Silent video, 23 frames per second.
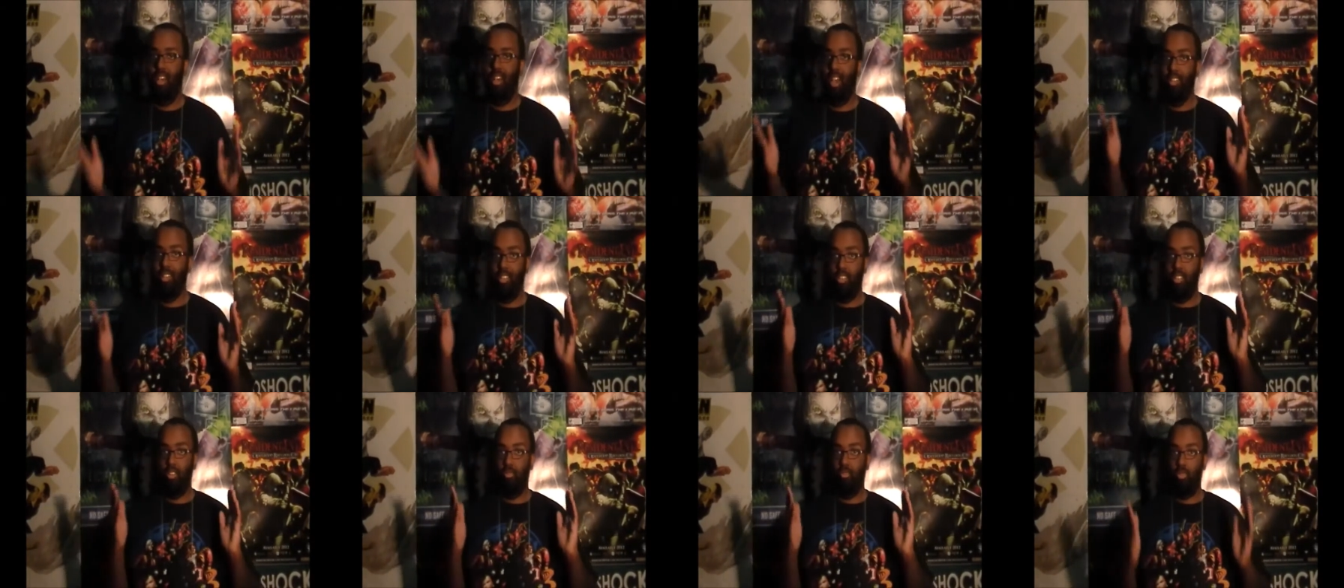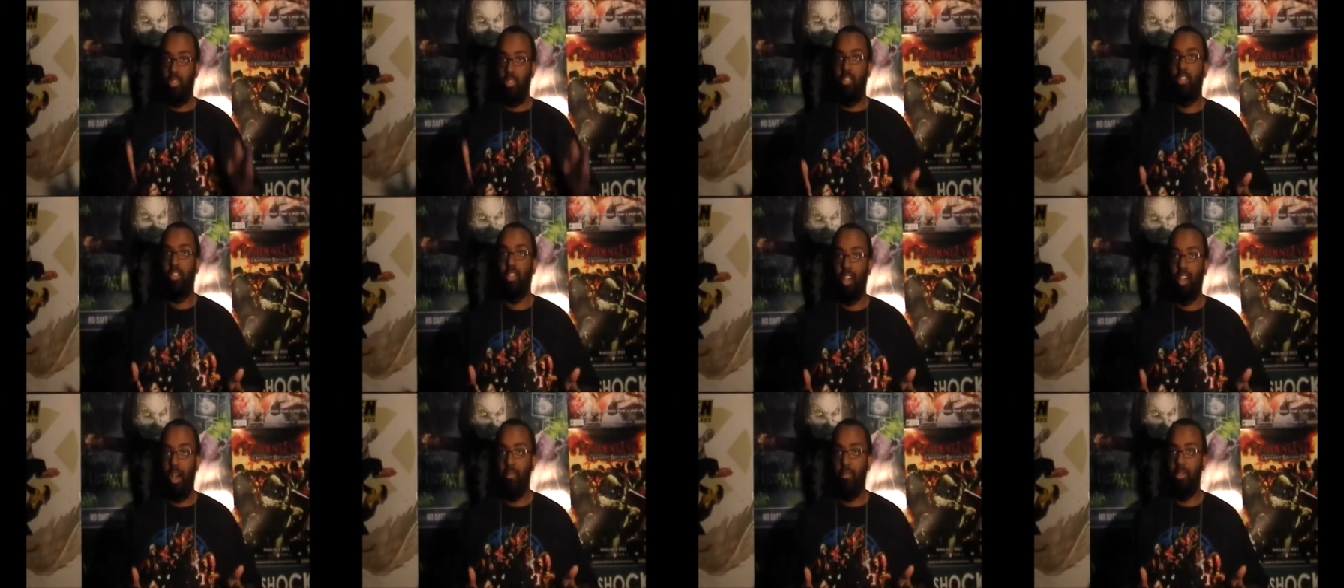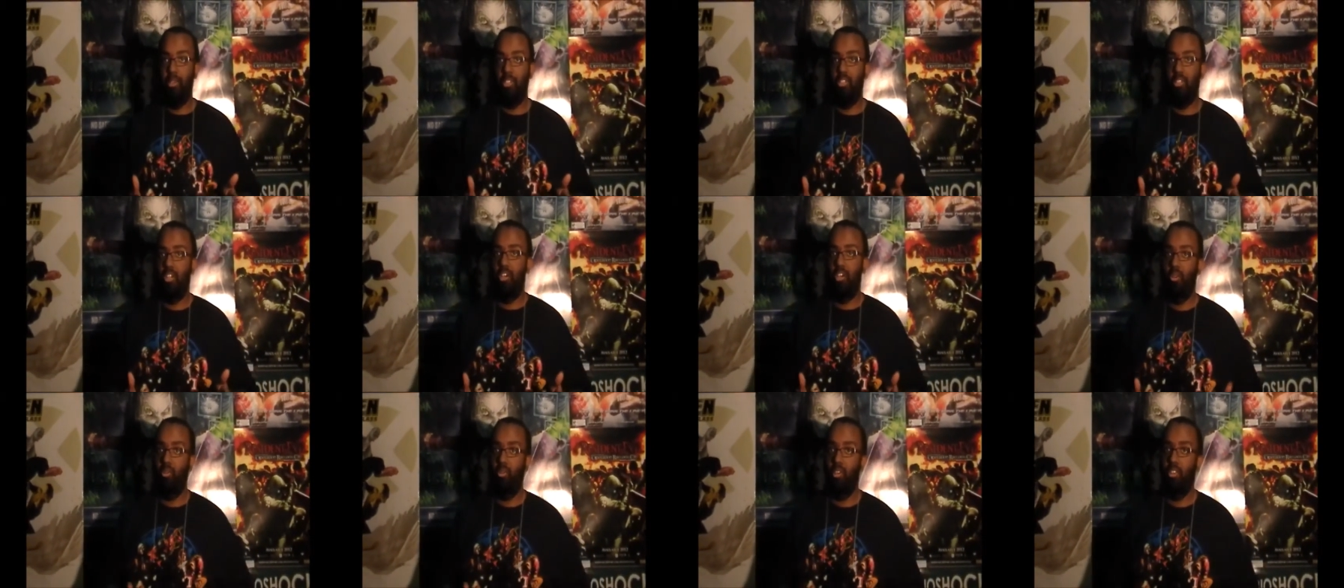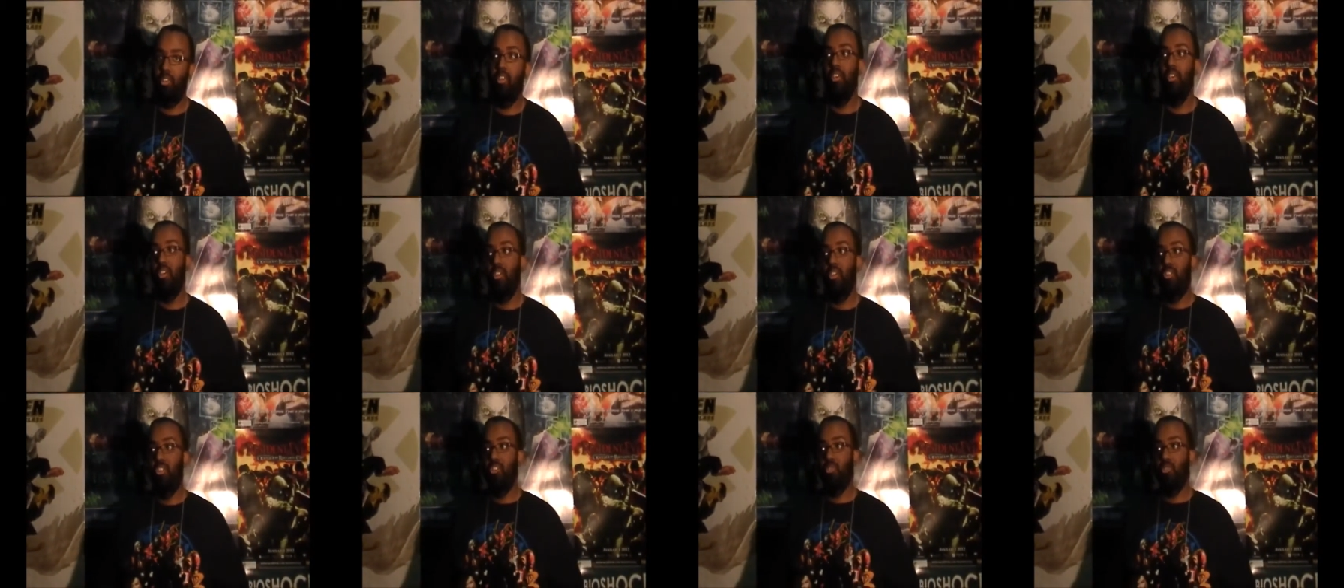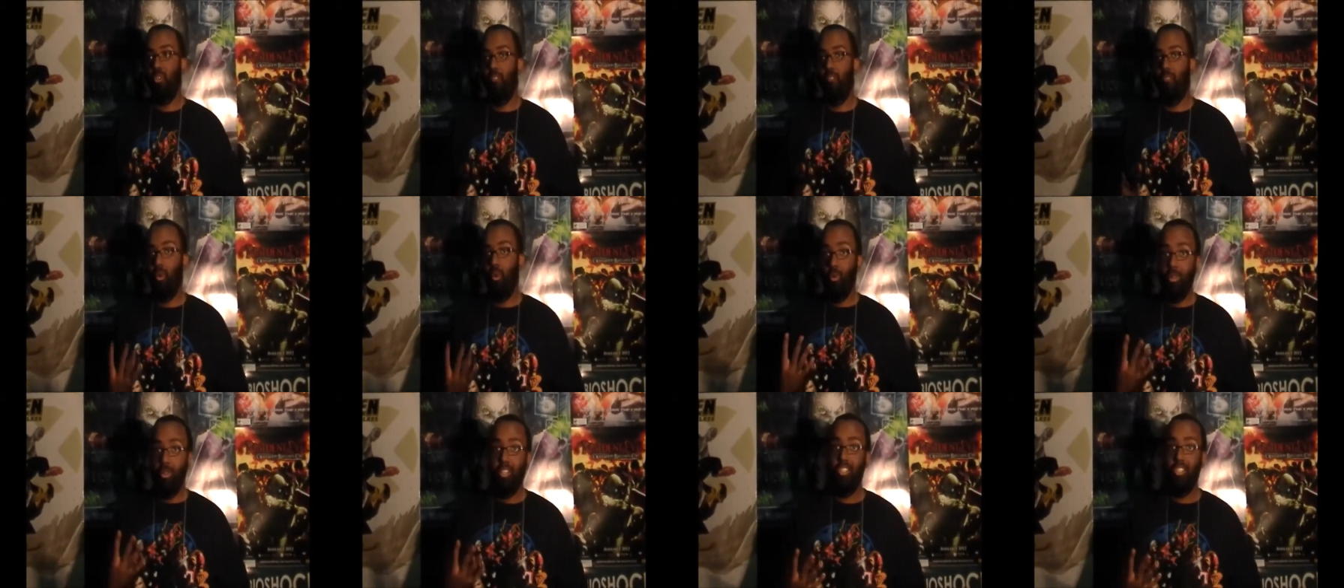I think it's a really good comic to go with. There's only four